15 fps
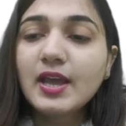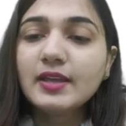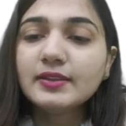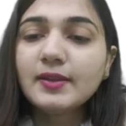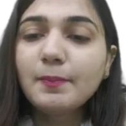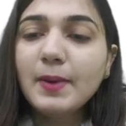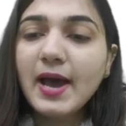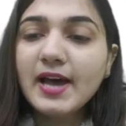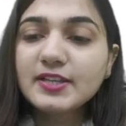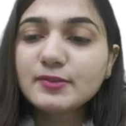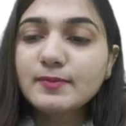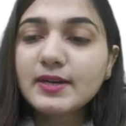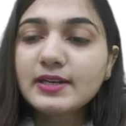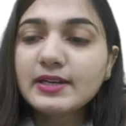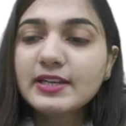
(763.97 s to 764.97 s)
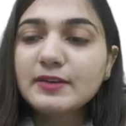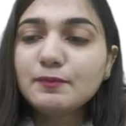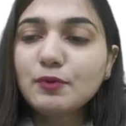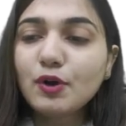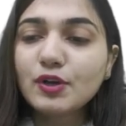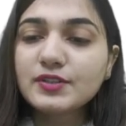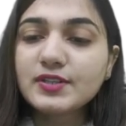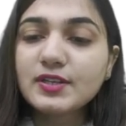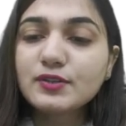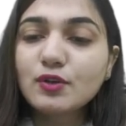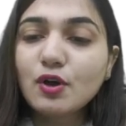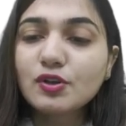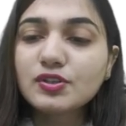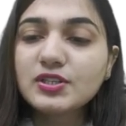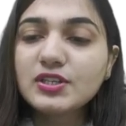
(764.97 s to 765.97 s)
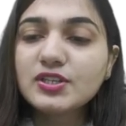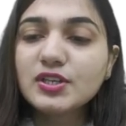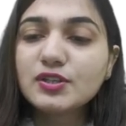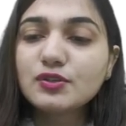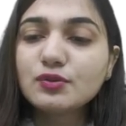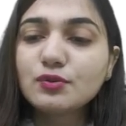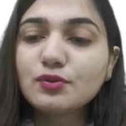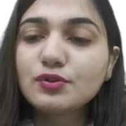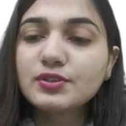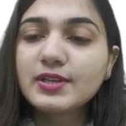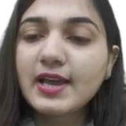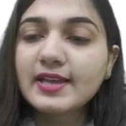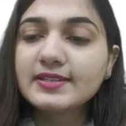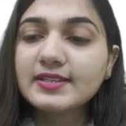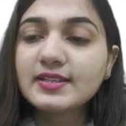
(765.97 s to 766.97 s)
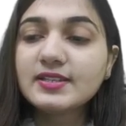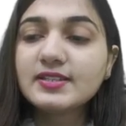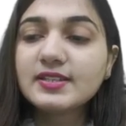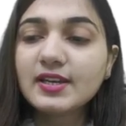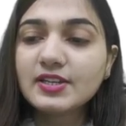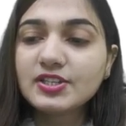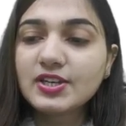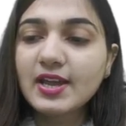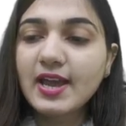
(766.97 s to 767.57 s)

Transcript: In the plasma clean process, oxygen source gases such